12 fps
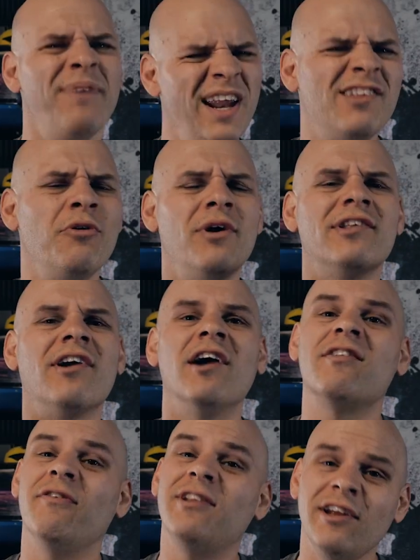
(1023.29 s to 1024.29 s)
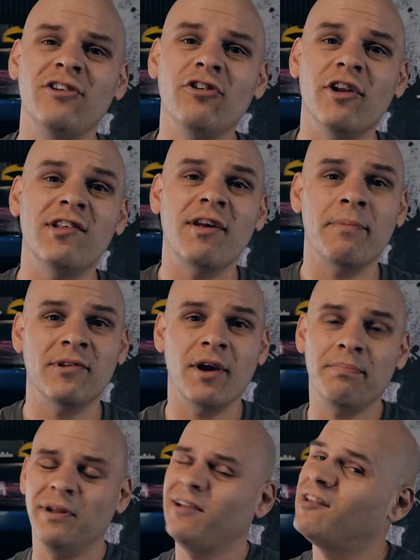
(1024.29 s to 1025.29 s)
But as always guys, if you did enjoy this
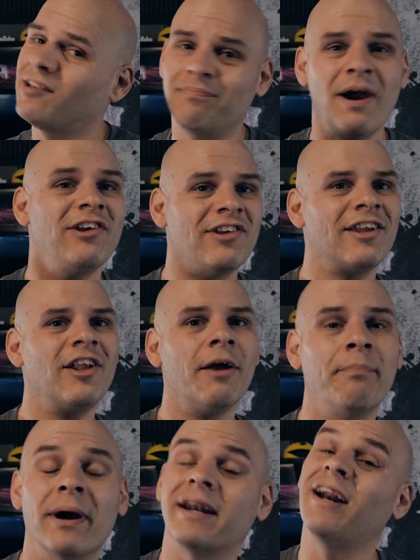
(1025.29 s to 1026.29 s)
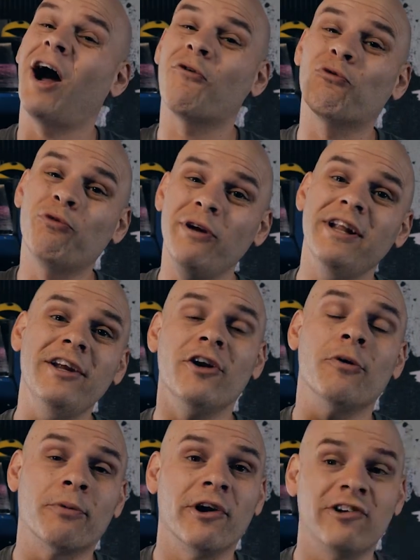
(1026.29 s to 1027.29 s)
episode, please smash that like button. I really
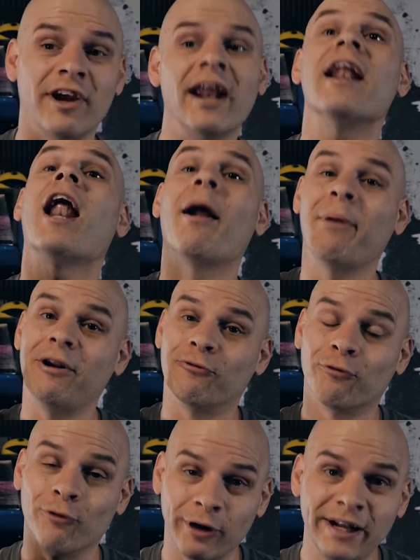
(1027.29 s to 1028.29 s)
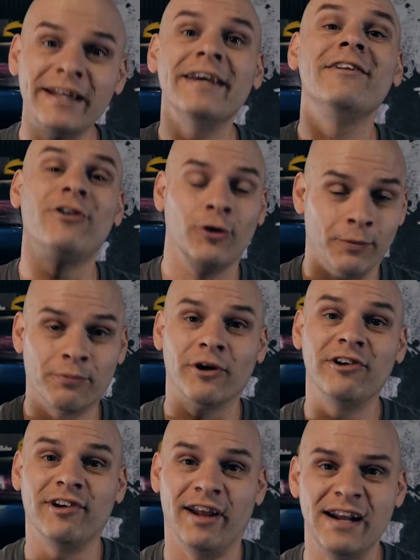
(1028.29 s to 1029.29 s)
do appreciate it, and I mean really do
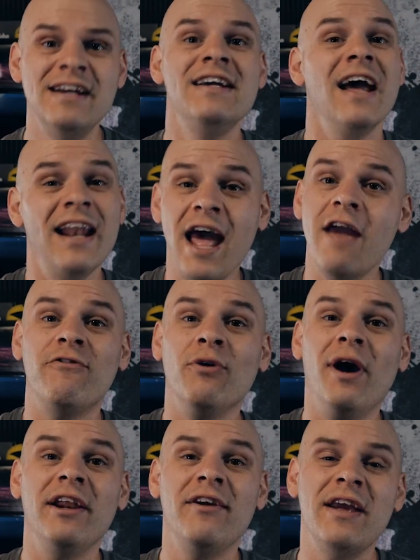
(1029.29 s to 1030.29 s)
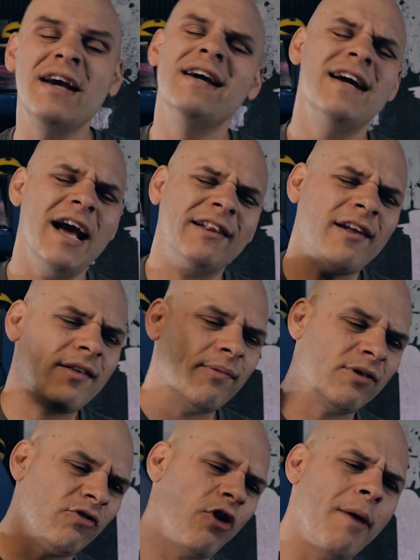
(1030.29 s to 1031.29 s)
appreciate it. And hey, if you are new here, hit that
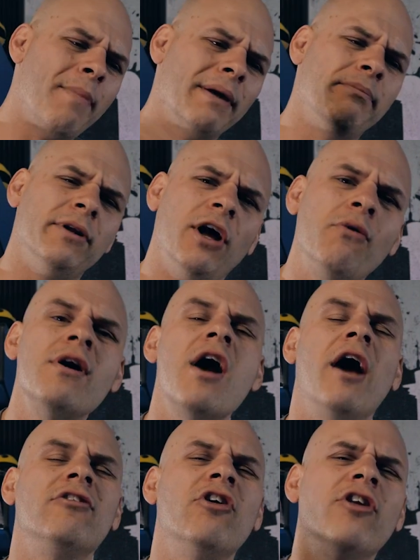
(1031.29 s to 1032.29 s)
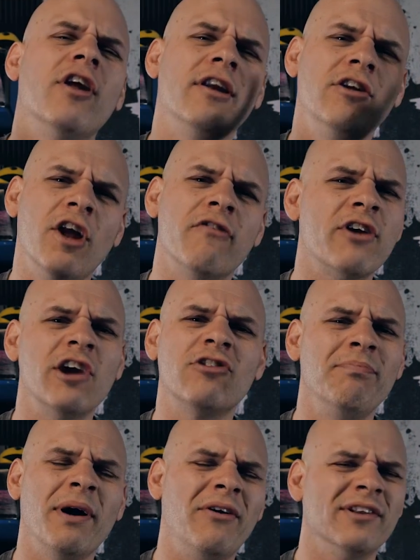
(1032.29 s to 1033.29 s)
subscribe button below and turn that
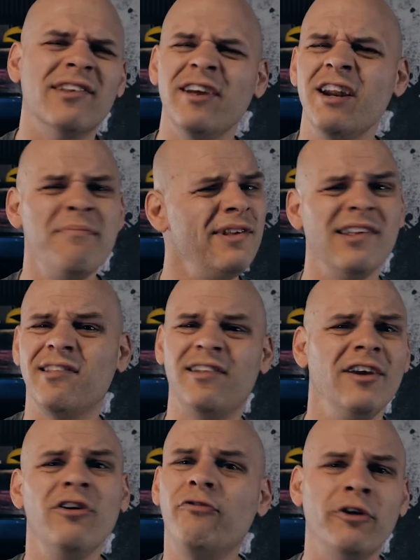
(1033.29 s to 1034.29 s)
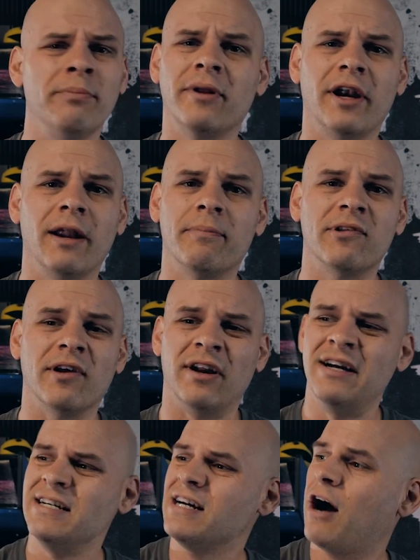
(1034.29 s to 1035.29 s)
notification bell on so you don't miss a single Film Learnin episode.
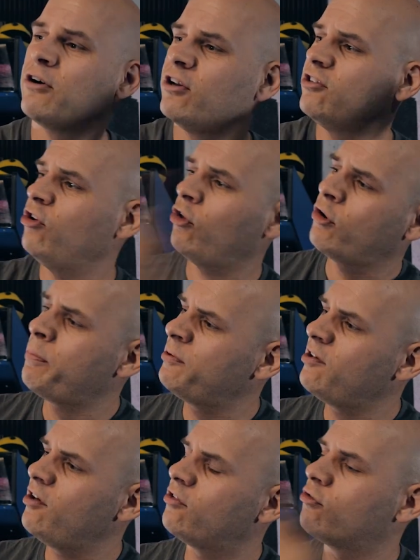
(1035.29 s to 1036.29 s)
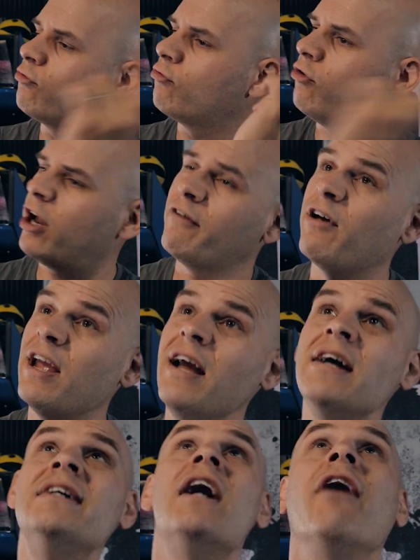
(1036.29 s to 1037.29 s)
I've got 2 other episodes right over
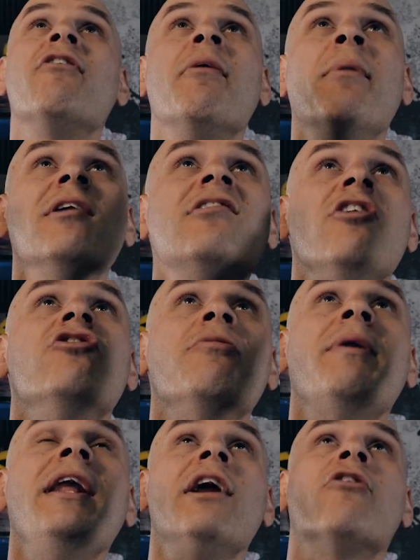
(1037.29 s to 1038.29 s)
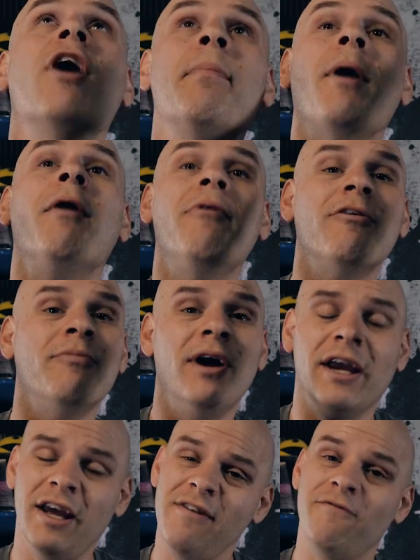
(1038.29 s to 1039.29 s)
here. I've got my social media crap above
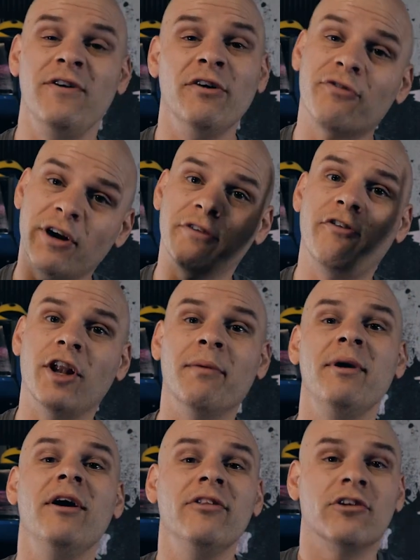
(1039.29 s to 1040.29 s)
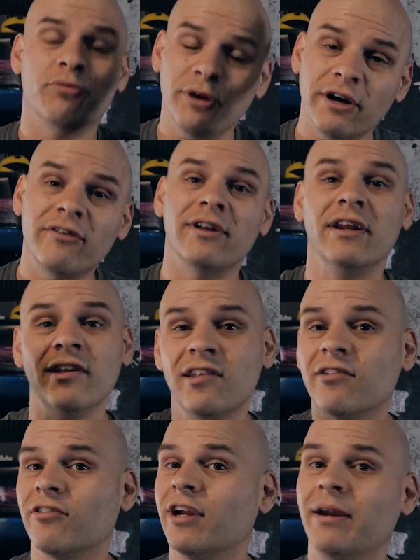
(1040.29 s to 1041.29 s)
my head. Feel free to follow me on the Twitter and the
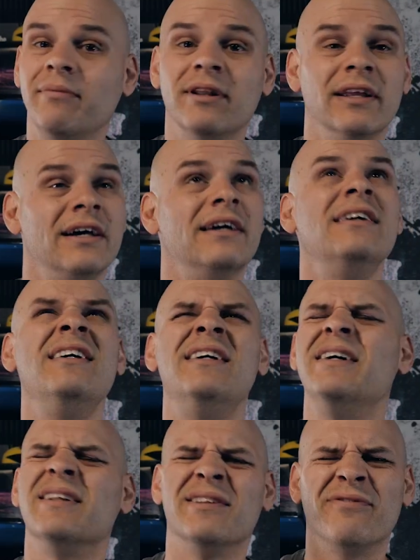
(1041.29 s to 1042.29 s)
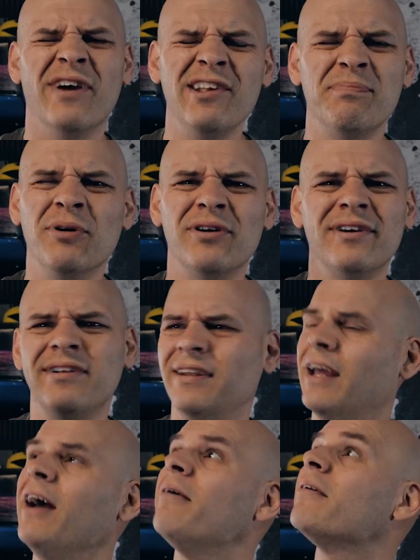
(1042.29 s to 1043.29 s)
Instagram and the Facebook.
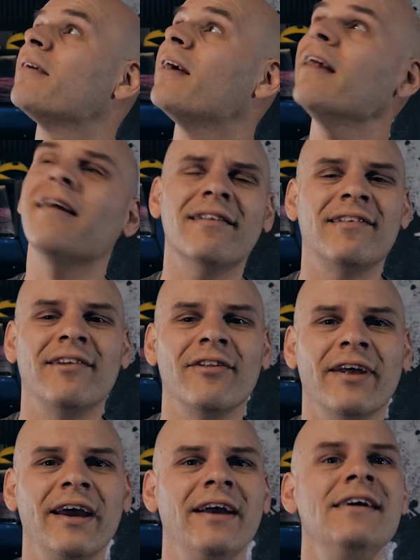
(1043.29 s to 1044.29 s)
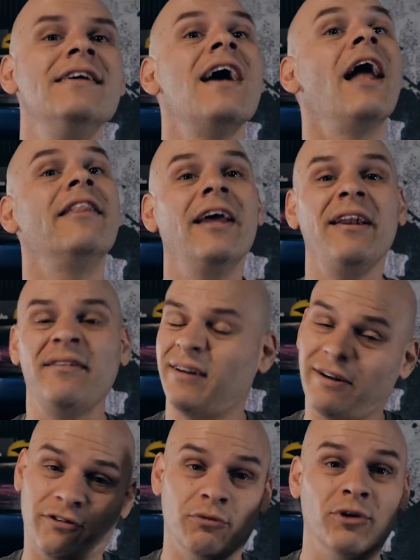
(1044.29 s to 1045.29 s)
Yeah, that's still there. And then,
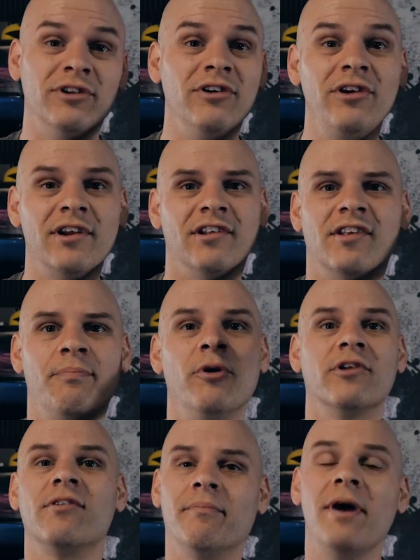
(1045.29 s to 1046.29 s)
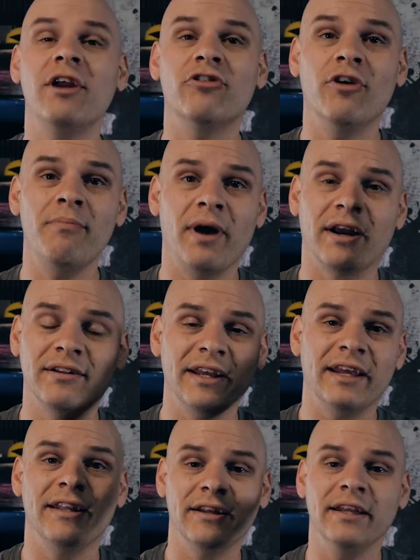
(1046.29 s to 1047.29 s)
if you want to, you can support us on Patreon by
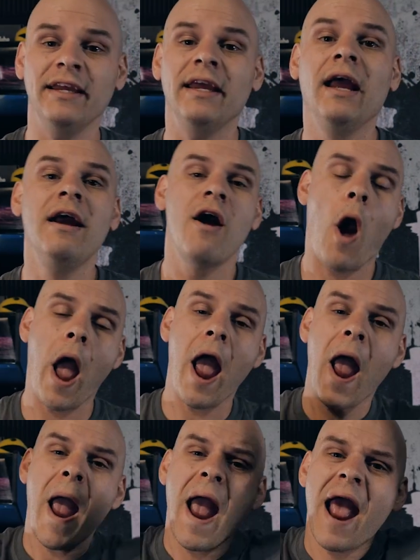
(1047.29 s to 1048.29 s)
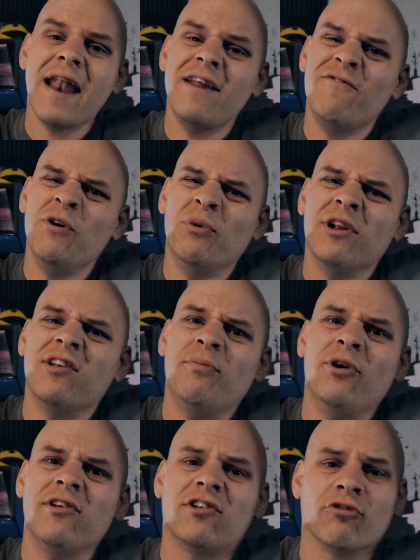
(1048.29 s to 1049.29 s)
clicking the link. And if you want to
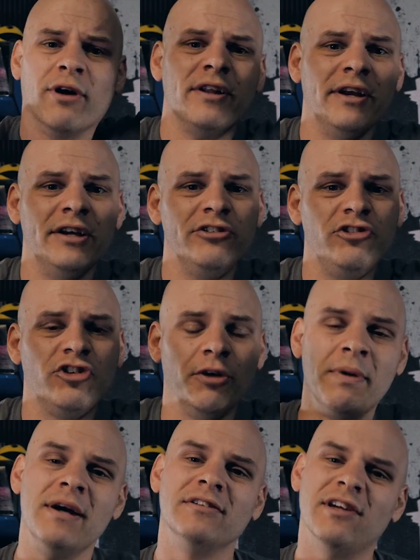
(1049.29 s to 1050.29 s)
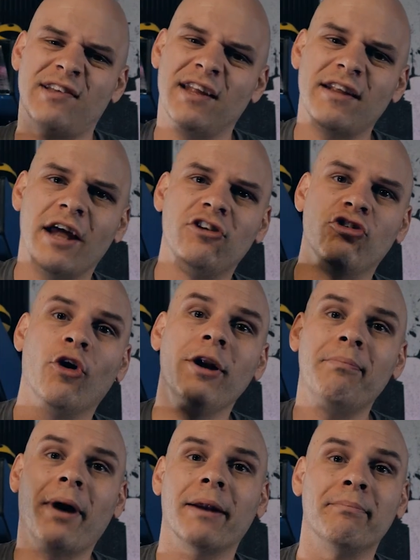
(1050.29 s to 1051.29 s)
support us directly on YouTube, just hit that
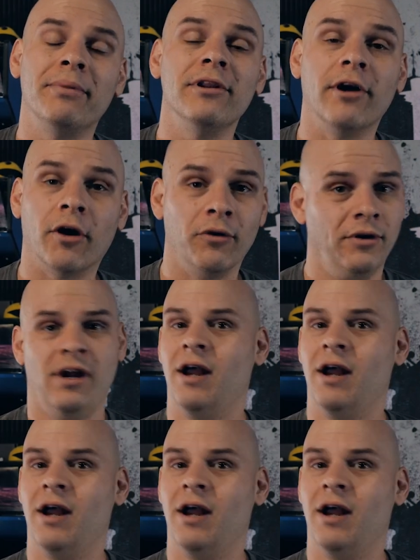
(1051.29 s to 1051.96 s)
join button below.